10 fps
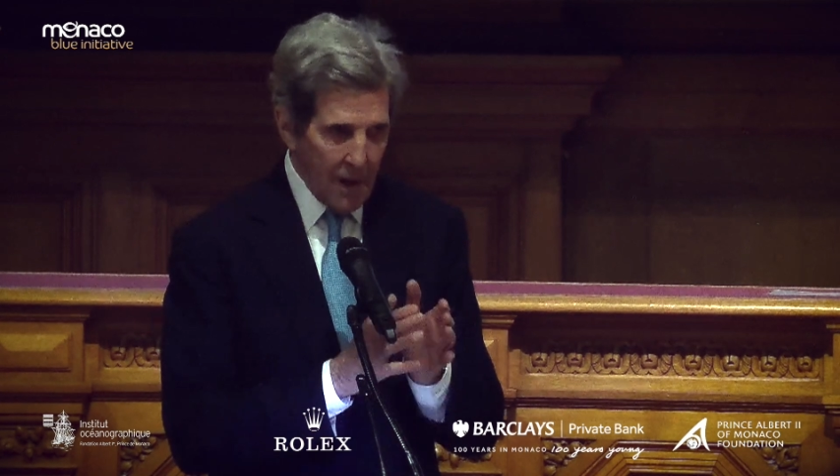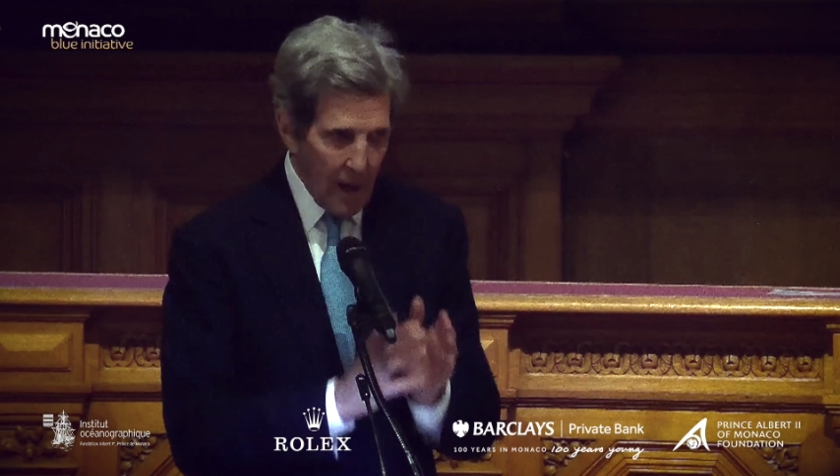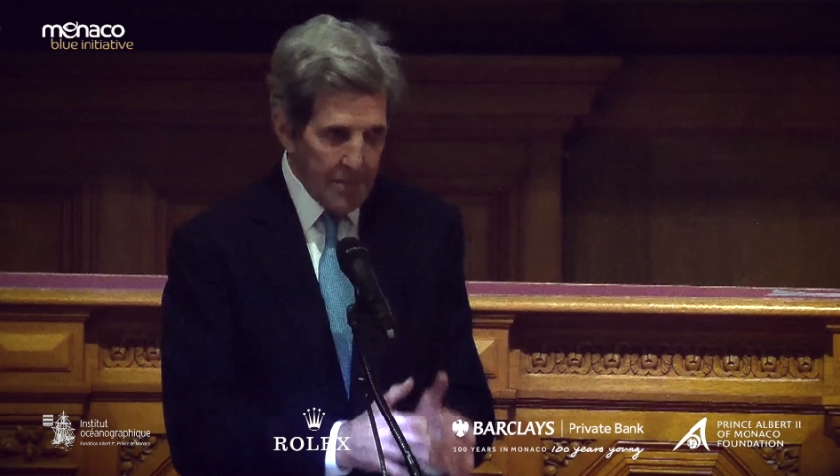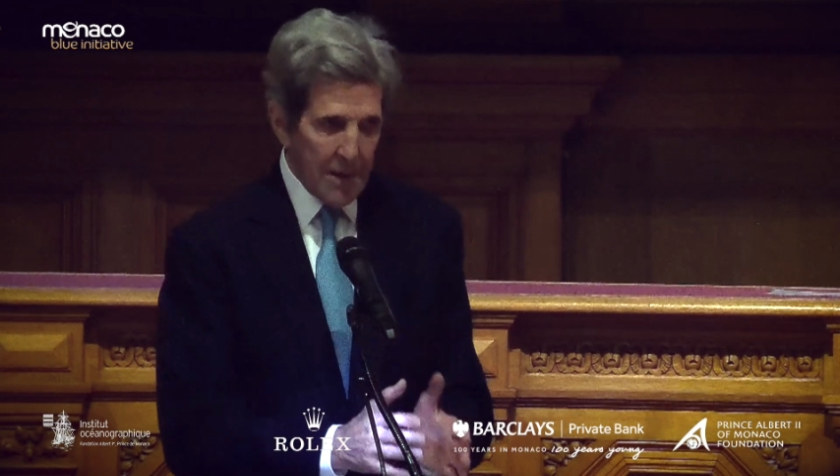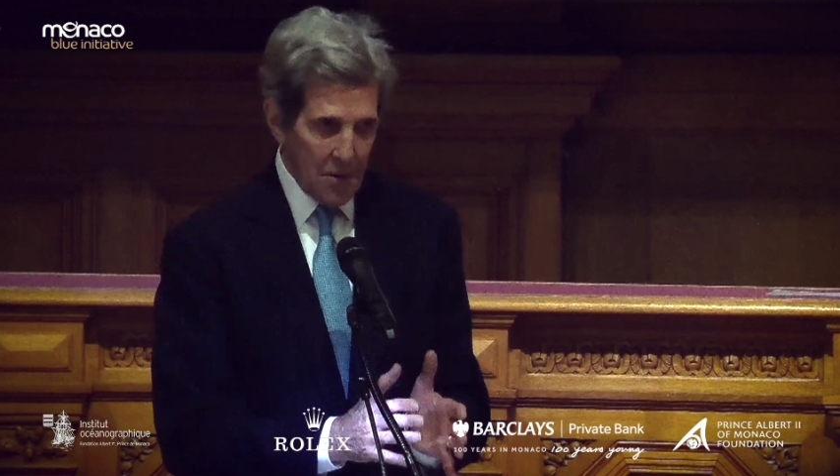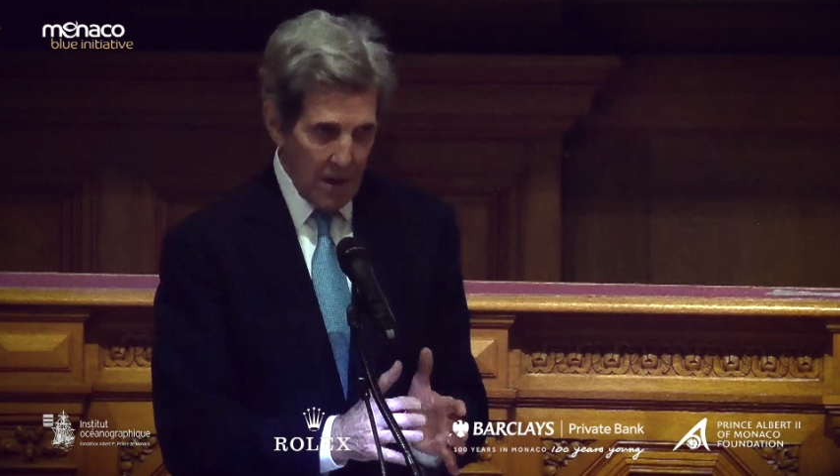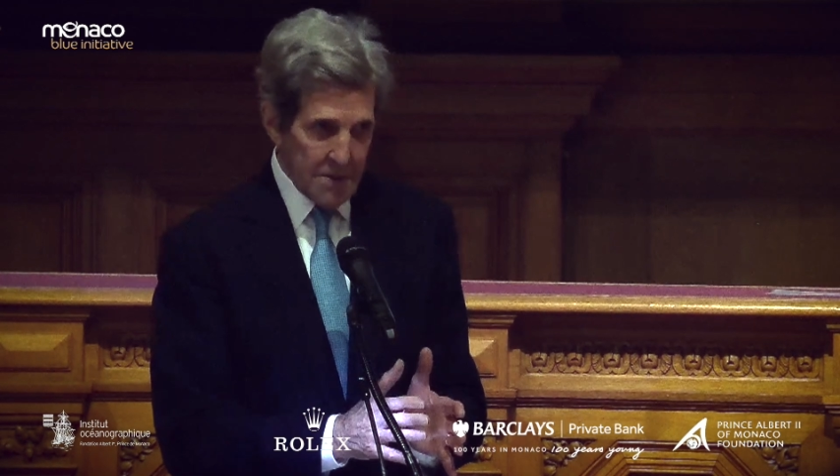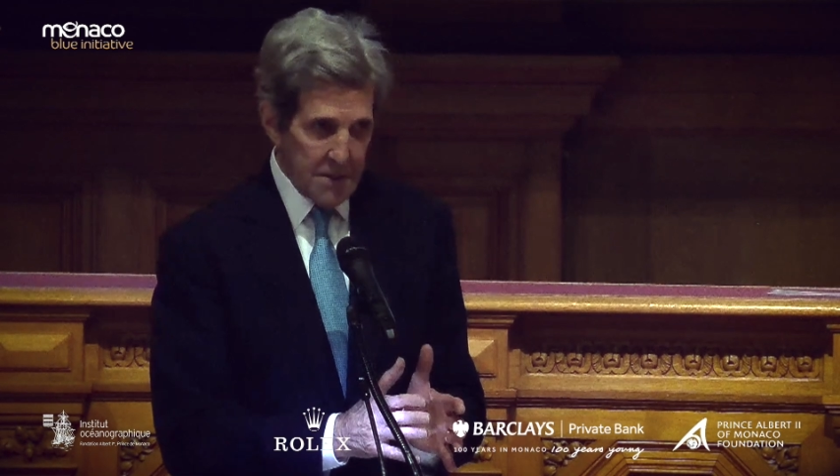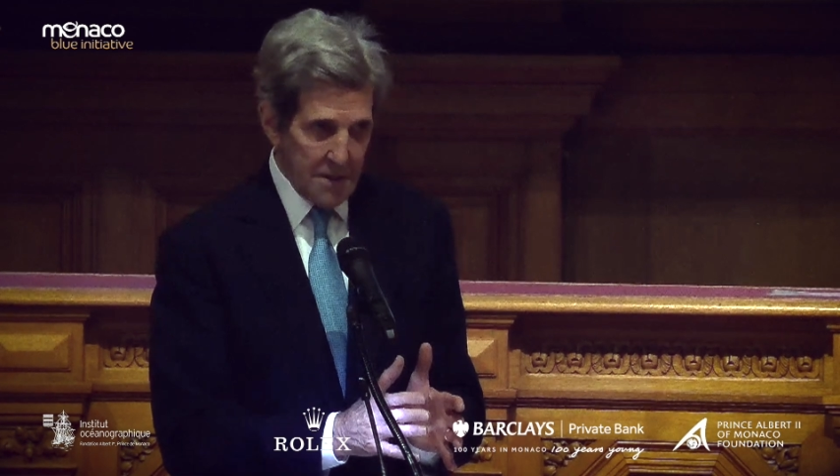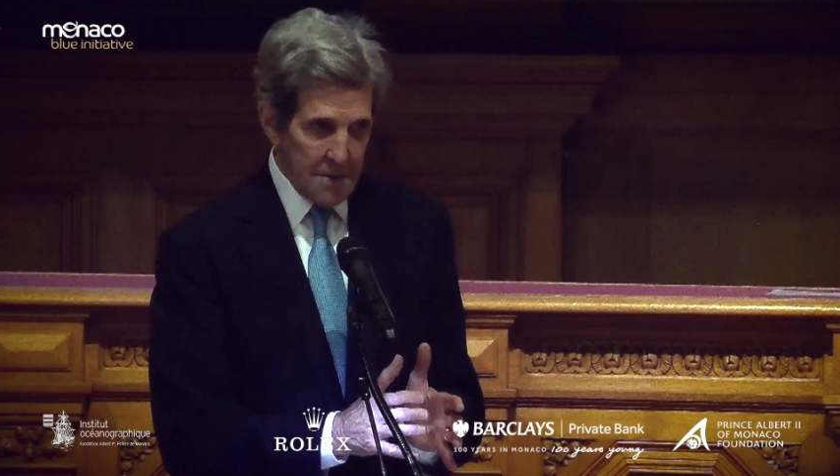the climate
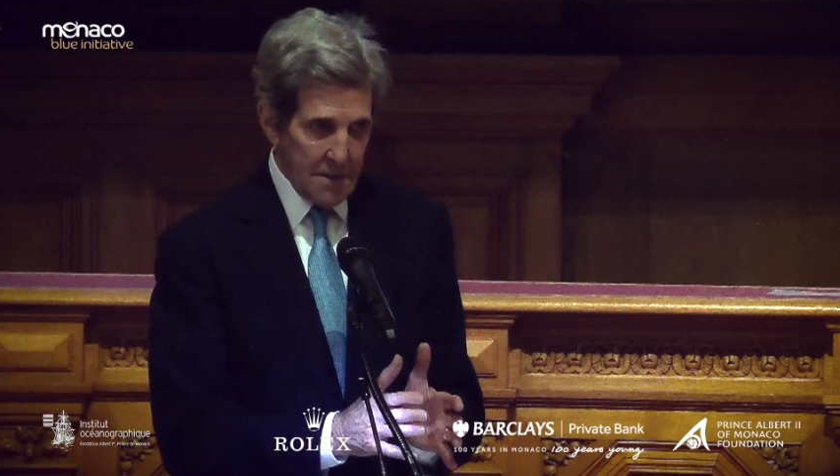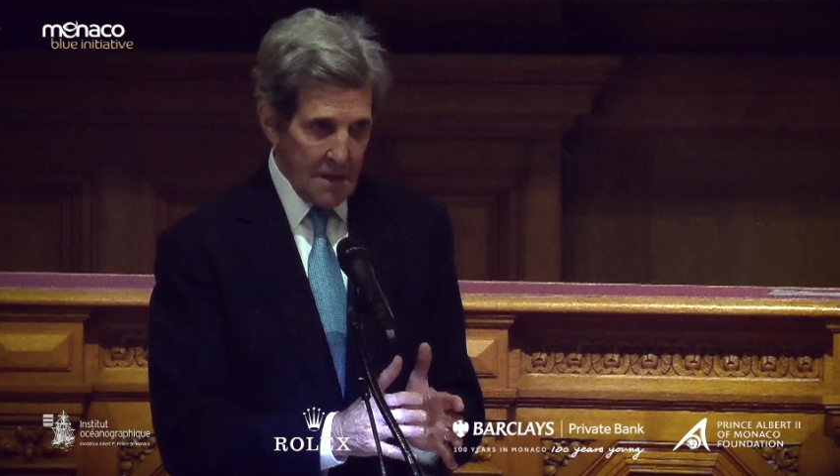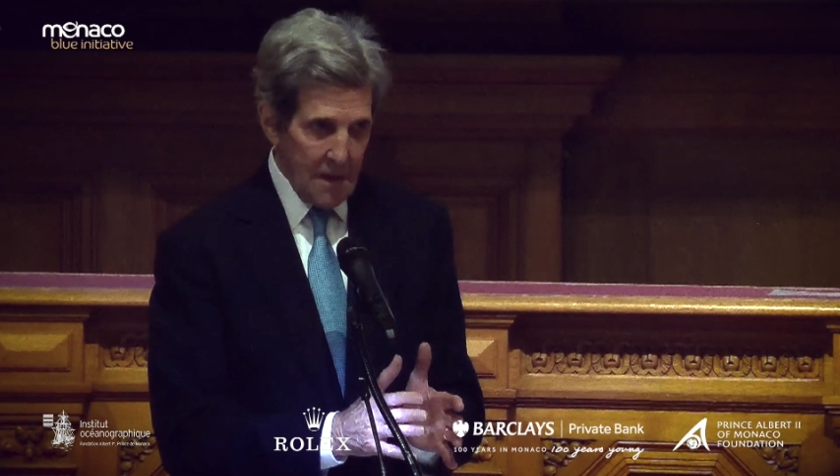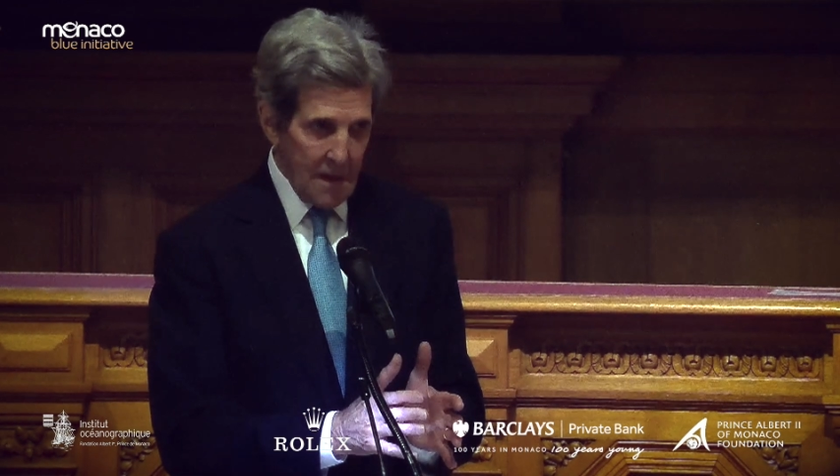crisis